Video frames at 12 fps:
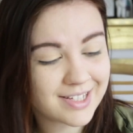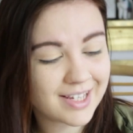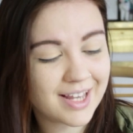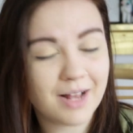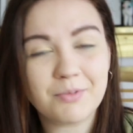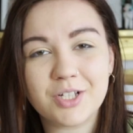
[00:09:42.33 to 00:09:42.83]

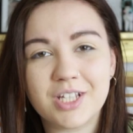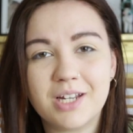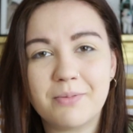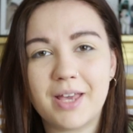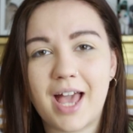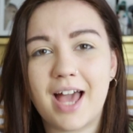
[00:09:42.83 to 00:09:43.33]
And I'm just
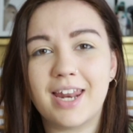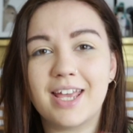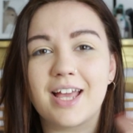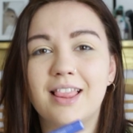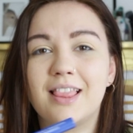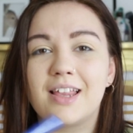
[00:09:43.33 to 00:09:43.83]
going to be
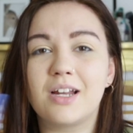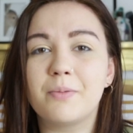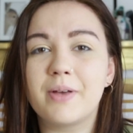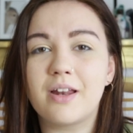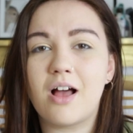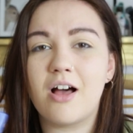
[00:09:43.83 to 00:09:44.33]
adding a little
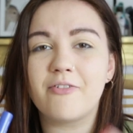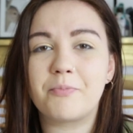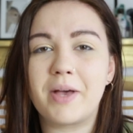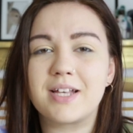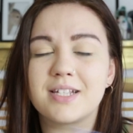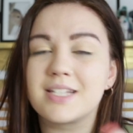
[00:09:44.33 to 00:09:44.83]
bit of
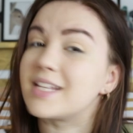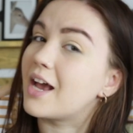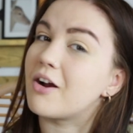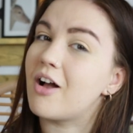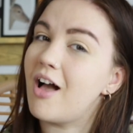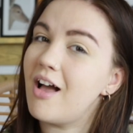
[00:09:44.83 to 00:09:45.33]

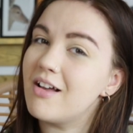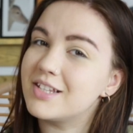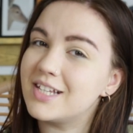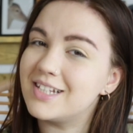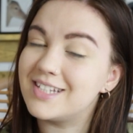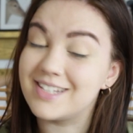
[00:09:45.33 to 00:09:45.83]
mascara
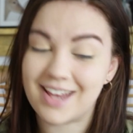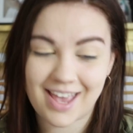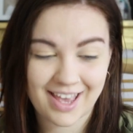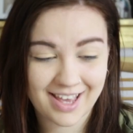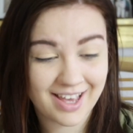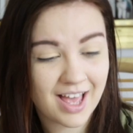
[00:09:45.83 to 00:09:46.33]

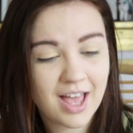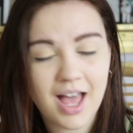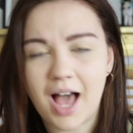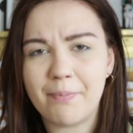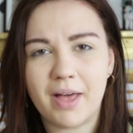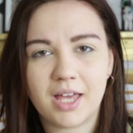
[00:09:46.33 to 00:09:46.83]
today.
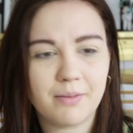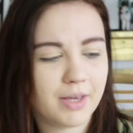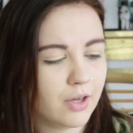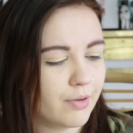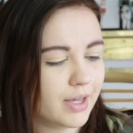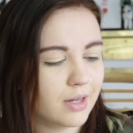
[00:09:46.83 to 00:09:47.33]
I'm not going to
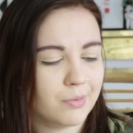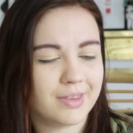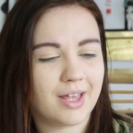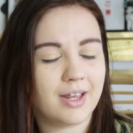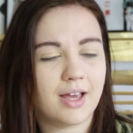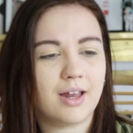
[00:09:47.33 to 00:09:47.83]
be going in with
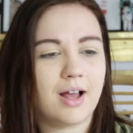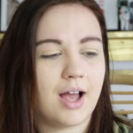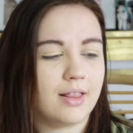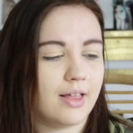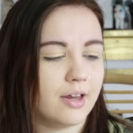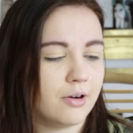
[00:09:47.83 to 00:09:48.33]
any kind of
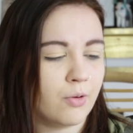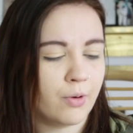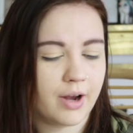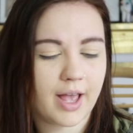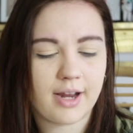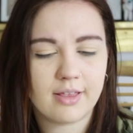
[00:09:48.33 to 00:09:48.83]
eyeliner
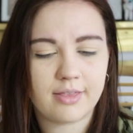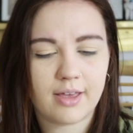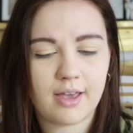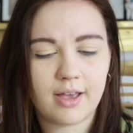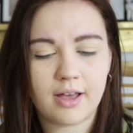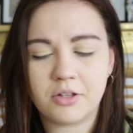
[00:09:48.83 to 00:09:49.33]
or
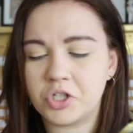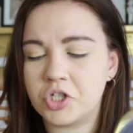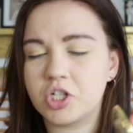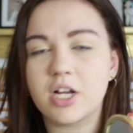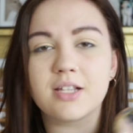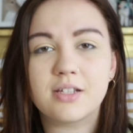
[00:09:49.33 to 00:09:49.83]
anything,
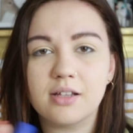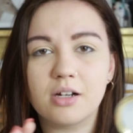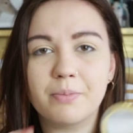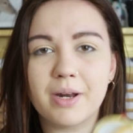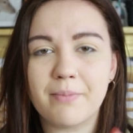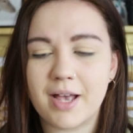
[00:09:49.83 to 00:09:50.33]
just a little
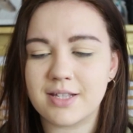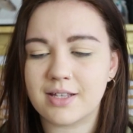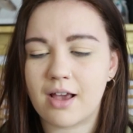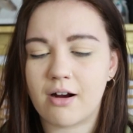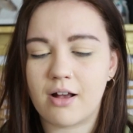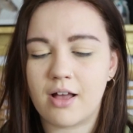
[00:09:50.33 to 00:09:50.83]
bit of
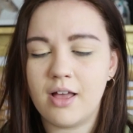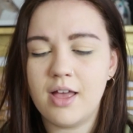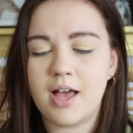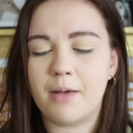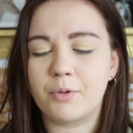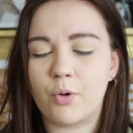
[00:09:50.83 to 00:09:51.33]
mascara.
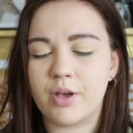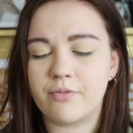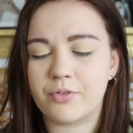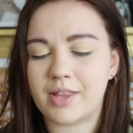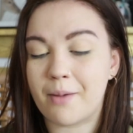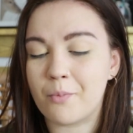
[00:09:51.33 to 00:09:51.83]
I'm going
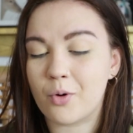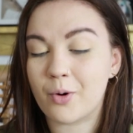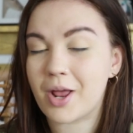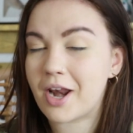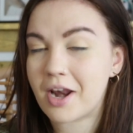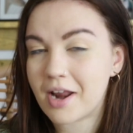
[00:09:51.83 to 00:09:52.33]
for that more
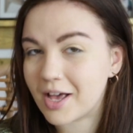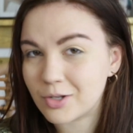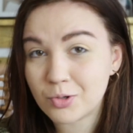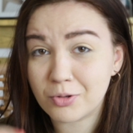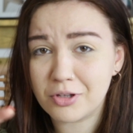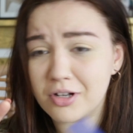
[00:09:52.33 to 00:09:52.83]

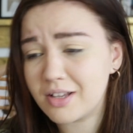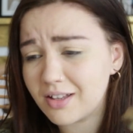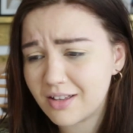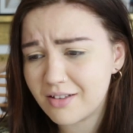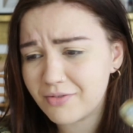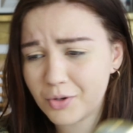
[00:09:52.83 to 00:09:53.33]
natural look,
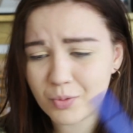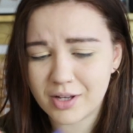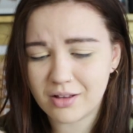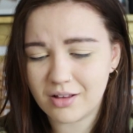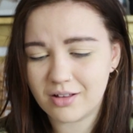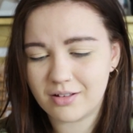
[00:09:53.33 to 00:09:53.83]
if you will.